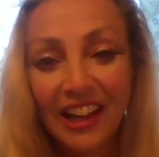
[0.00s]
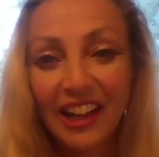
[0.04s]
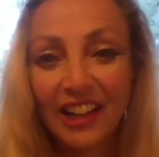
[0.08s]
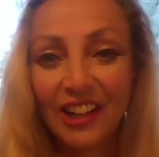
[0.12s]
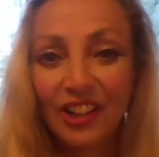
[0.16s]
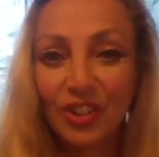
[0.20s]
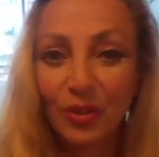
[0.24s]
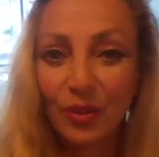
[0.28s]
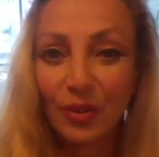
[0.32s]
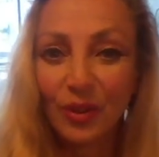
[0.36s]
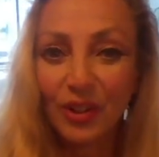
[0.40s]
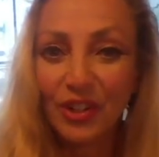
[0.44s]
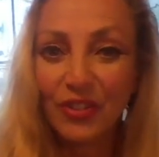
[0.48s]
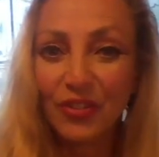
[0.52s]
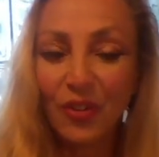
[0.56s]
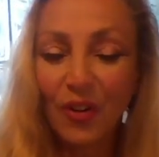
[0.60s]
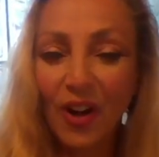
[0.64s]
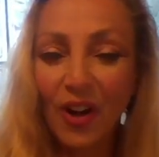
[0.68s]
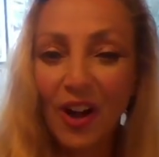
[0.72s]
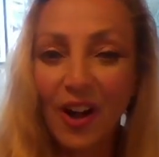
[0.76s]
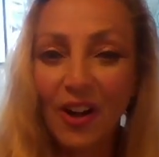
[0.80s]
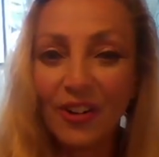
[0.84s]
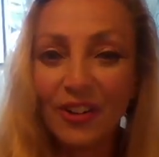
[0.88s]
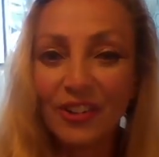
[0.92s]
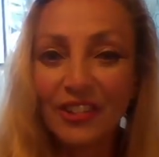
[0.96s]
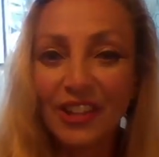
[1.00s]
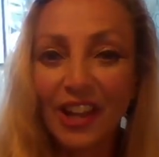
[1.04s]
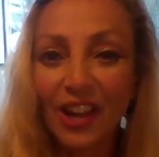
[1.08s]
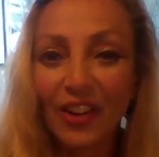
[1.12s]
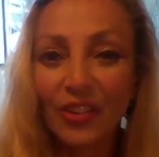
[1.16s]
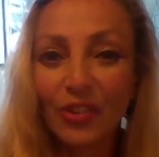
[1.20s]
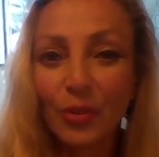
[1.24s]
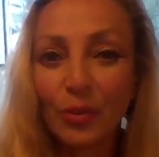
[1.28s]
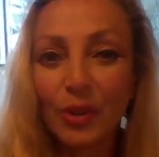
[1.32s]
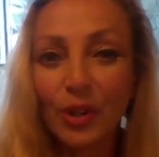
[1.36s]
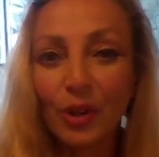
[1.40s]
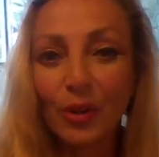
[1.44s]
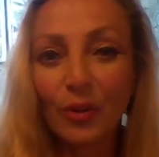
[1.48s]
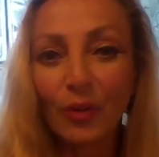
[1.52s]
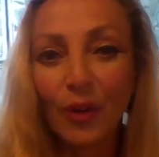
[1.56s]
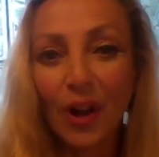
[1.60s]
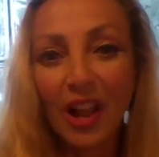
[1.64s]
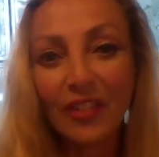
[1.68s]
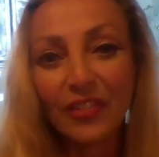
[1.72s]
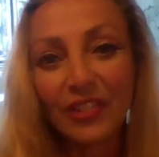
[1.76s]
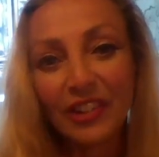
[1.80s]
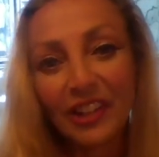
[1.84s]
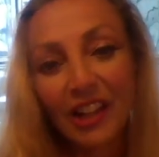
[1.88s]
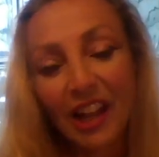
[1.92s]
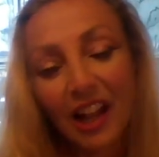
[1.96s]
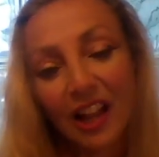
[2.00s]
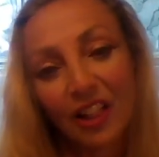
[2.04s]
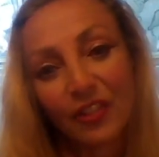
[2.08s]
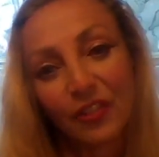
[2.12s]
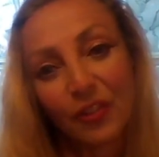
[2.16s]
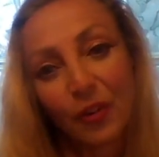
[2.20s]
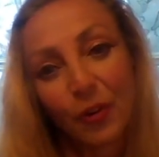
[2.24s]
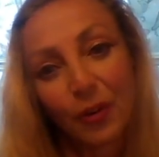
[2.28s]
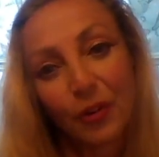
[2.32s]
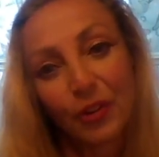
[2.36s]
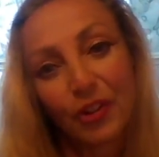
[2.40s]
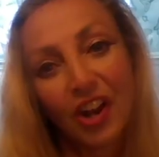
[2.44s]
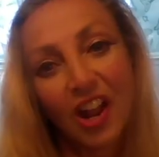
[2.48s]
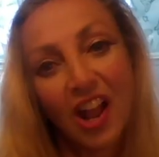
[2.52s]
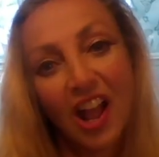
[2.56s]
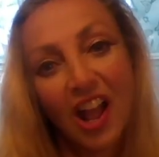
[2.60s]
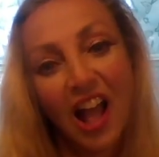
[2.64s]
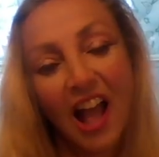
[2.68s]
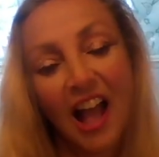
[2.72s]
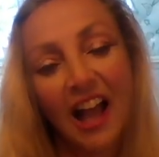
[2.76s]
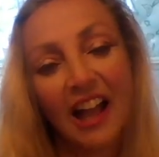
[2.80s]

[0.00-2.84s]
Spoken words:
and 24 hours after we arrived in California,